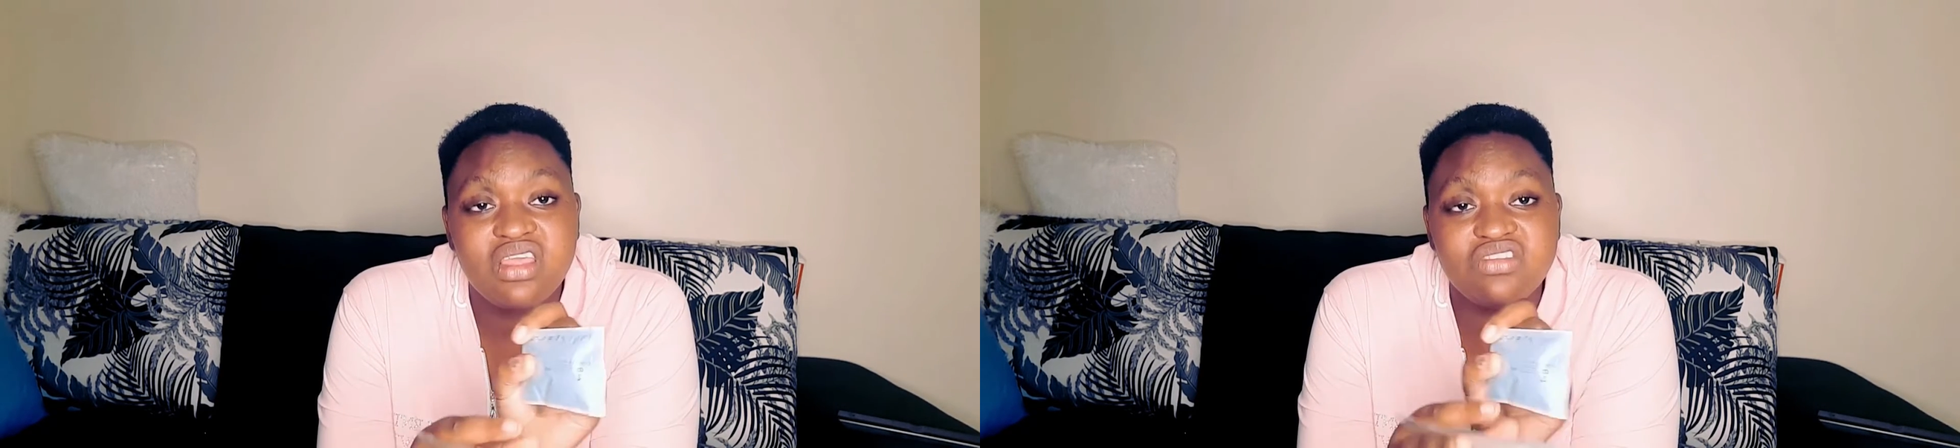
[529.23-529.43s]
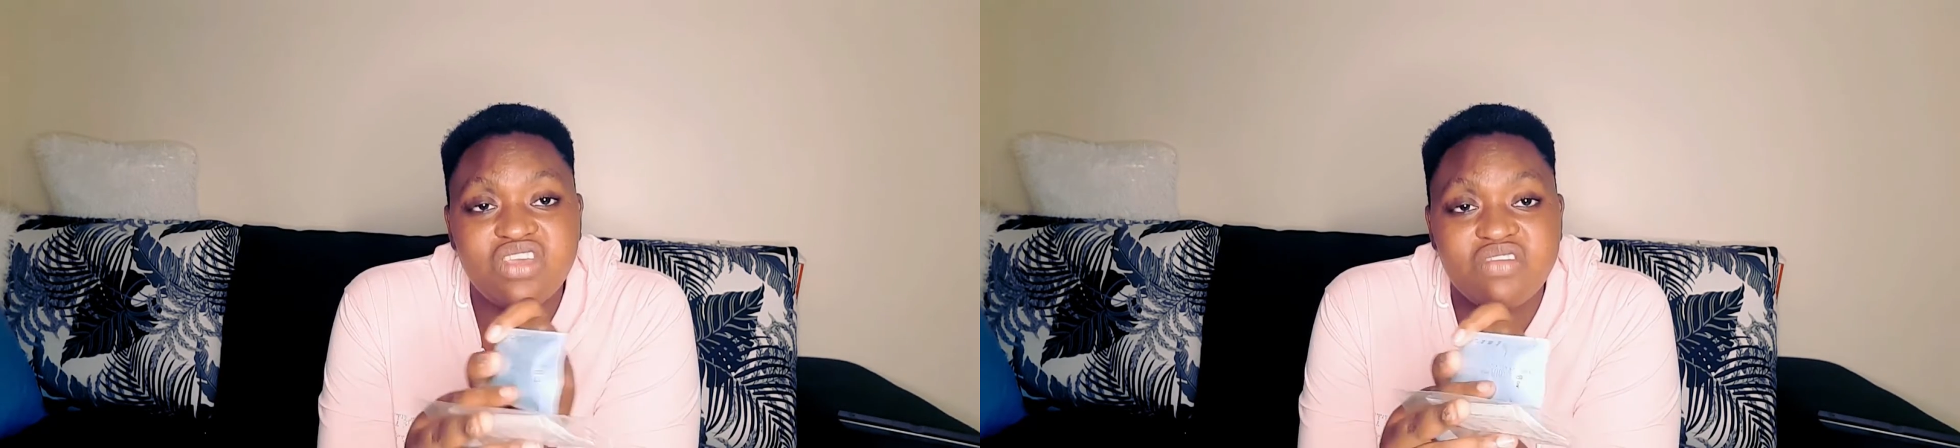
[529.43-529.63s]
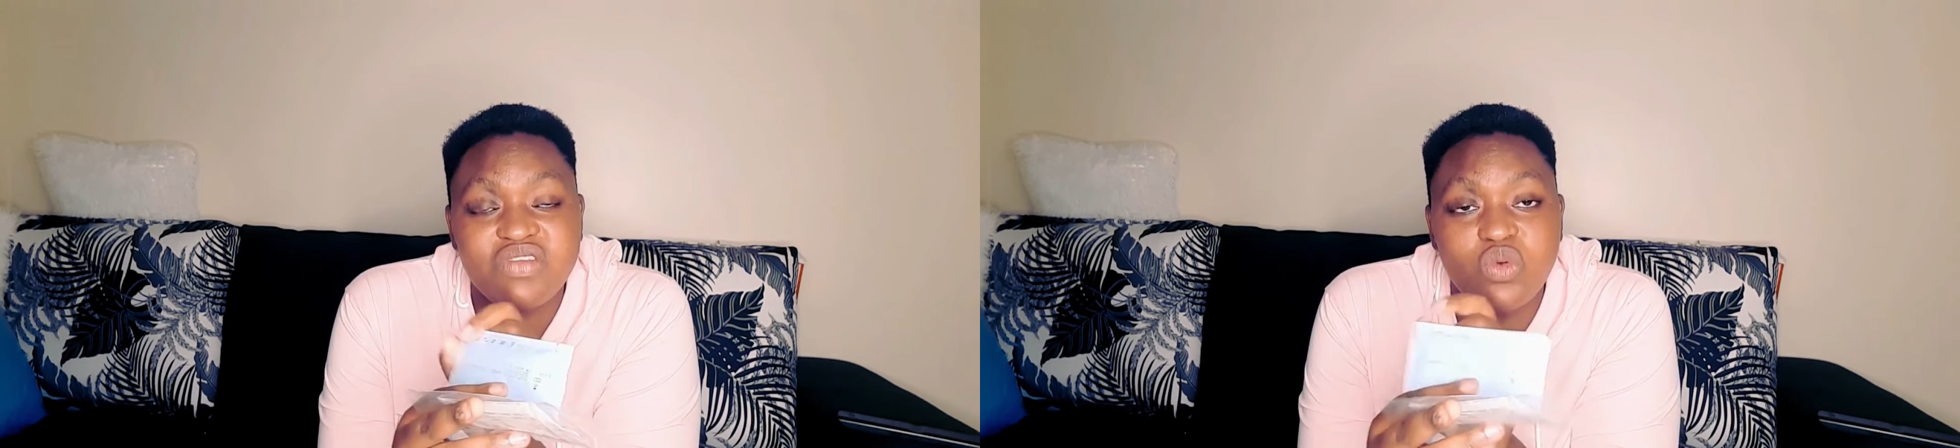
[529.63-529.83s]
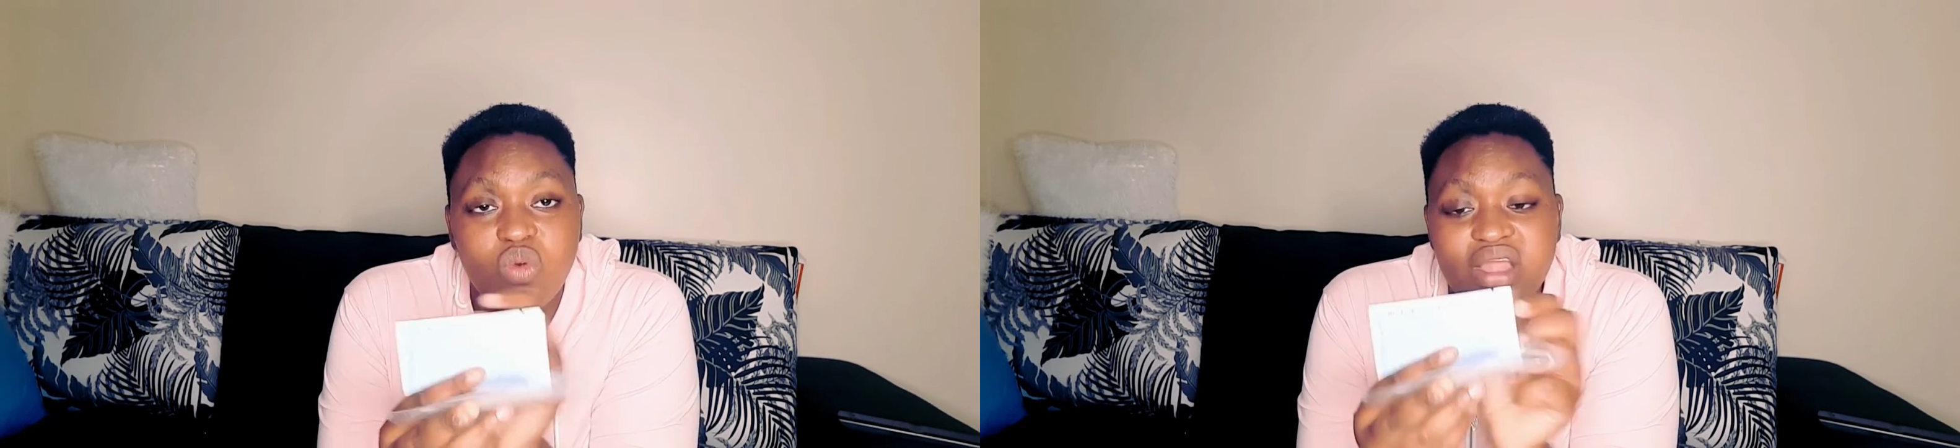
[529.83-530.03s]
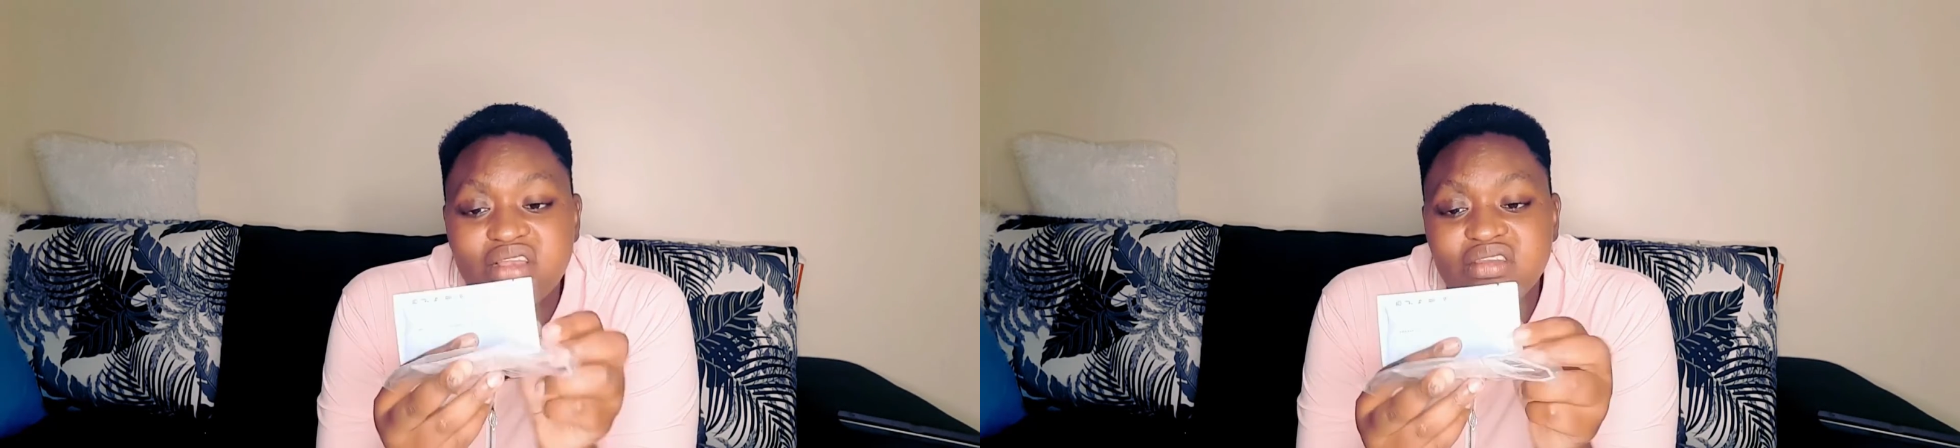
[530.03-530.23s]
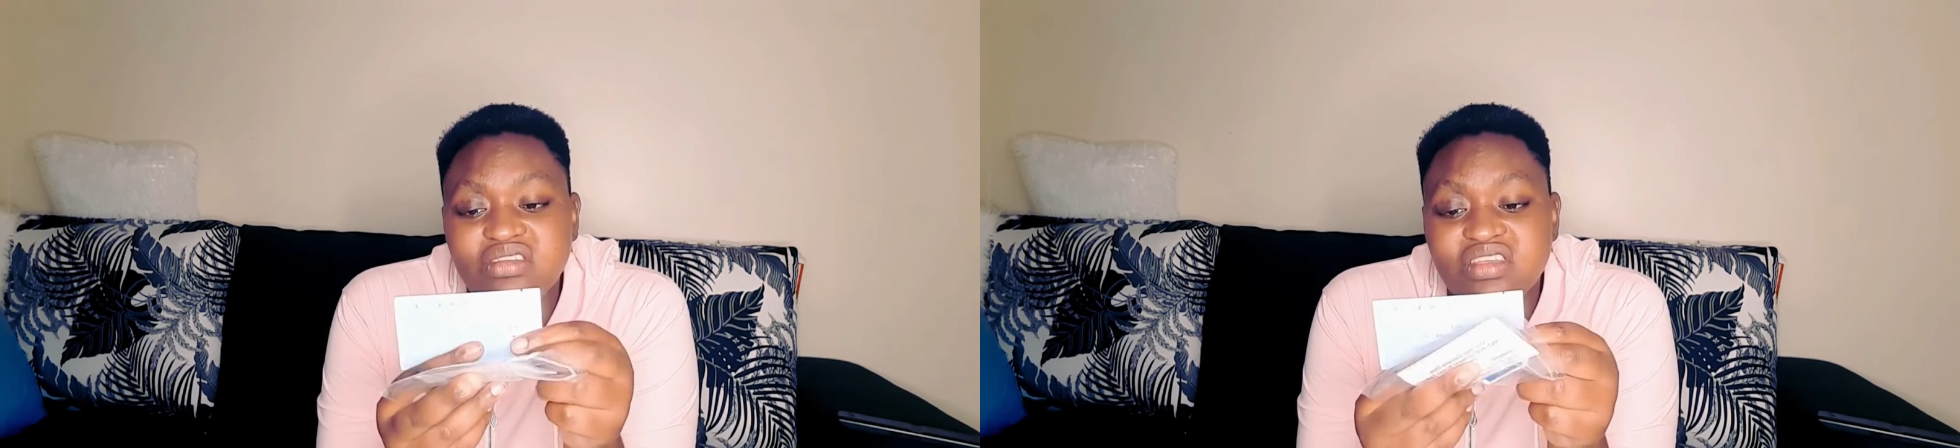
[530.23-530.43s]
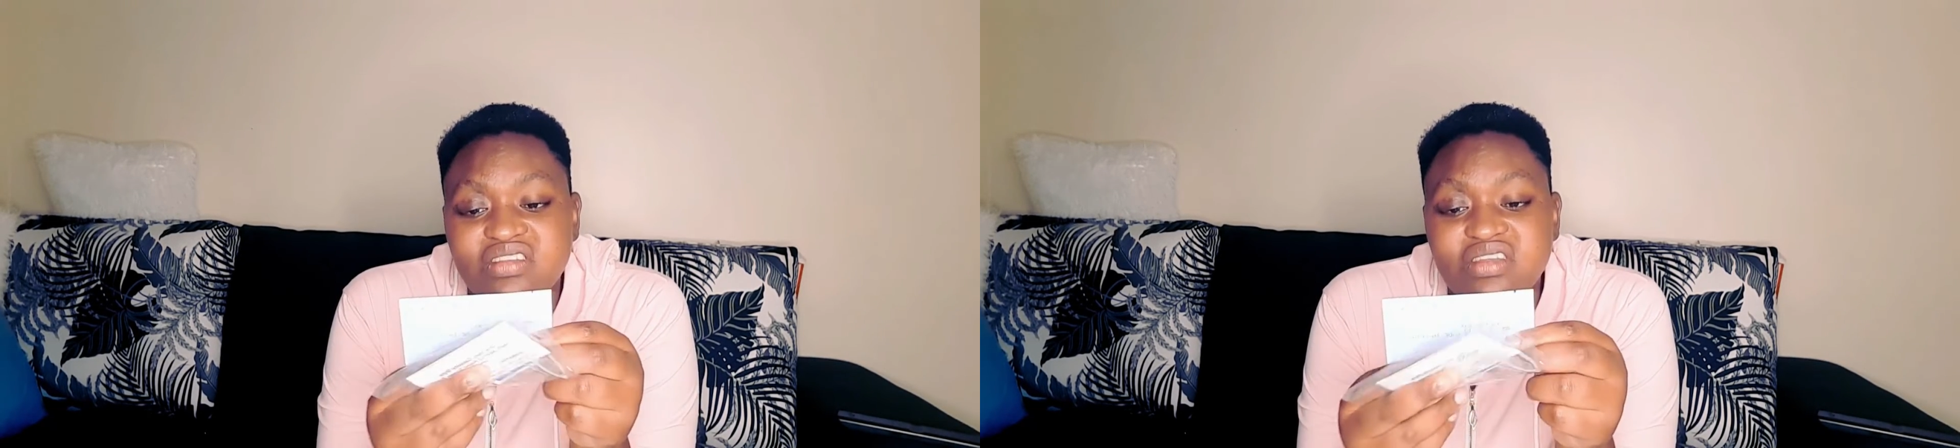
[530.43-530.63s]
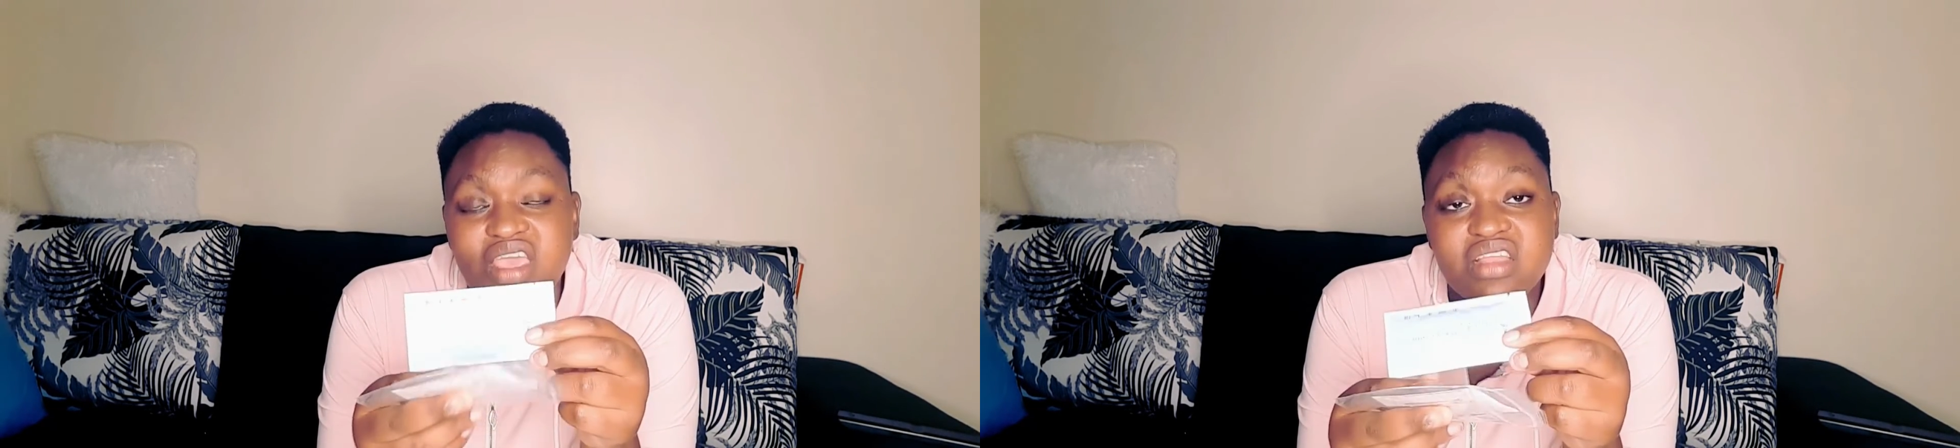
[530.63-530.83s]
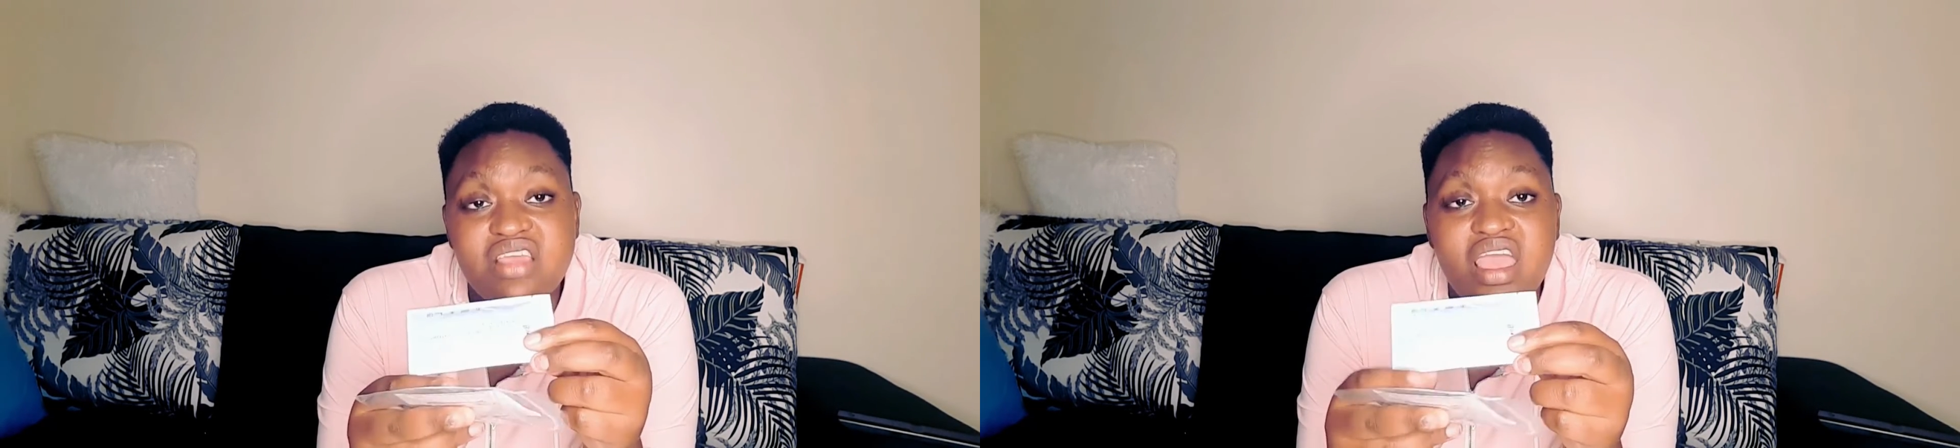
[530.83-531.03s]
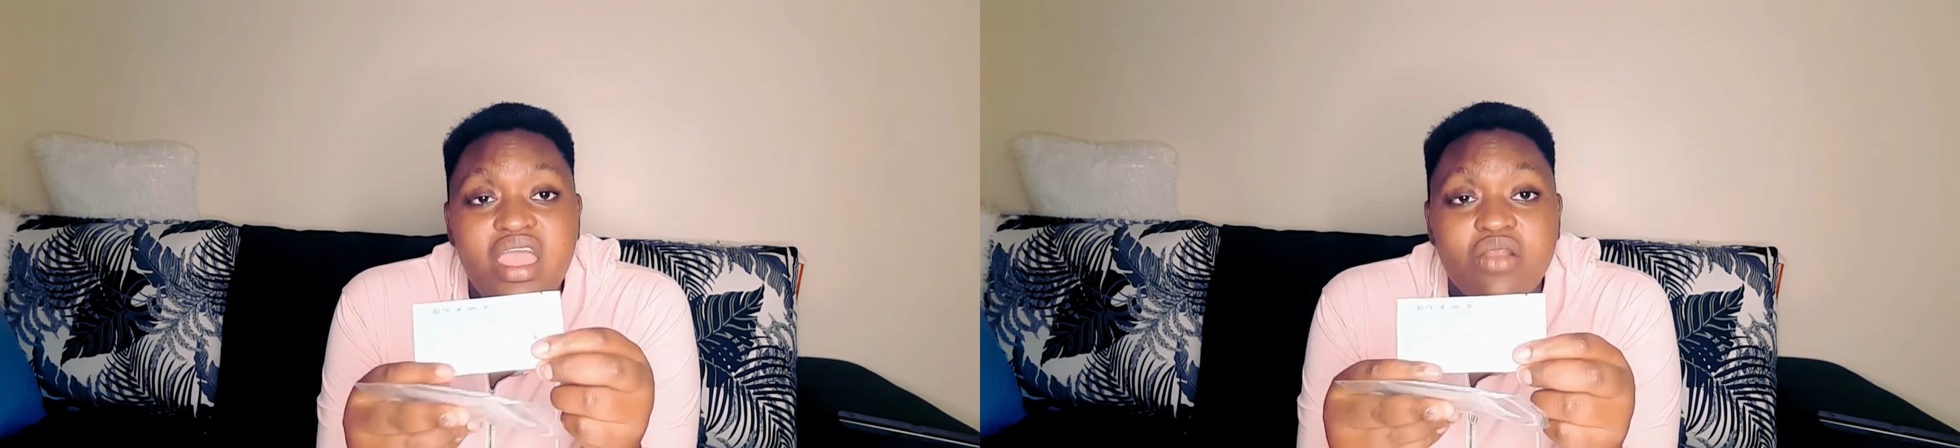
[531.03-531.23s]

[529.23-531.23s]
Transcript: HIV-1 test kit.